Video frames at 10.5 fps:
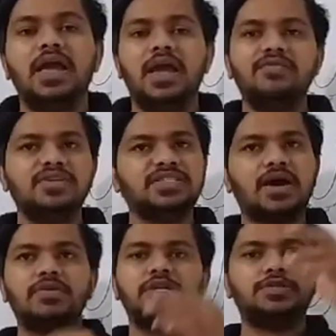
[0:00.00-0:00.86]
If the
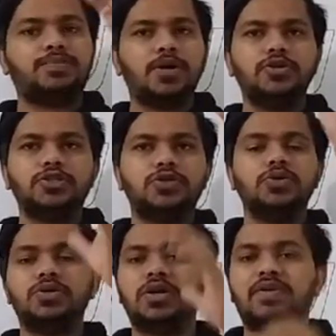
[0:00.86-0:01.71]
sound is produced
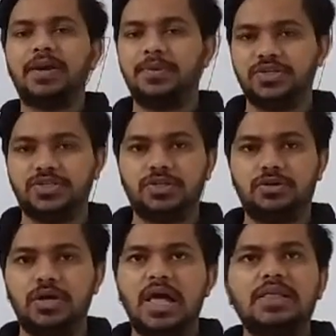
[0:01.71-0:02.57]
due to the
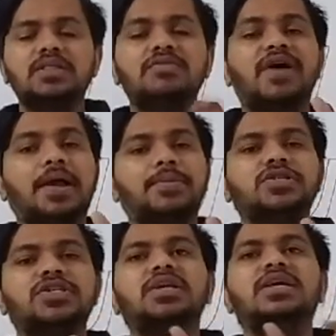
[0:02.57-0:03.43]
vibration, then the
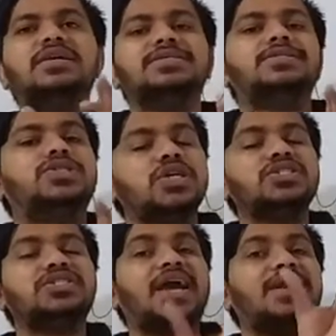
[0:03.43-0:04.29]
vibration is
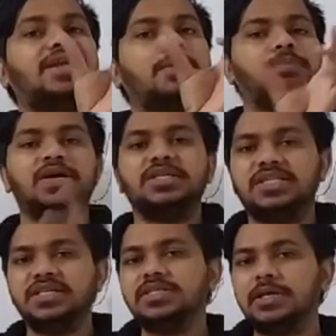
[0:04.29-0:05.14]
just at that
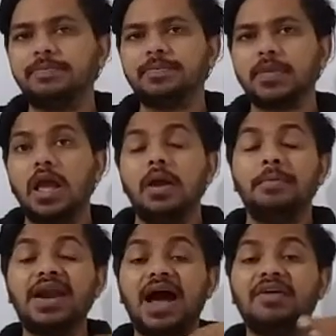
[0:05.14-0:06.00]
places,
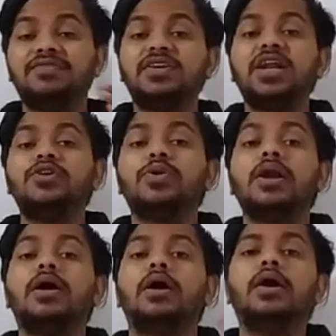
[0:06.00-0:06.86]
but after that you
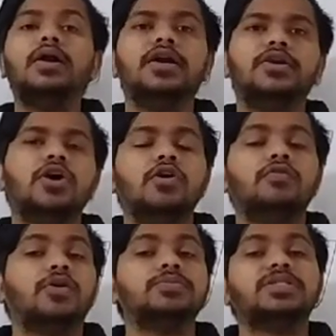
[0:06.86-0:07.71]
can hear it
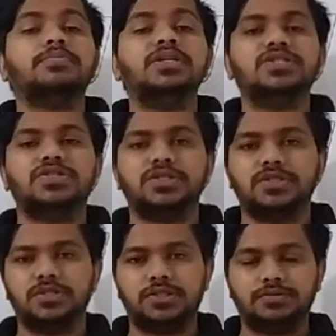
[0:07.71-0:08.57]
from some
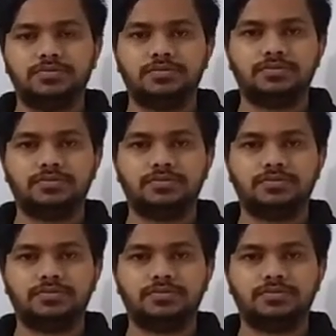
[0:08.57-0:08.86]
distance.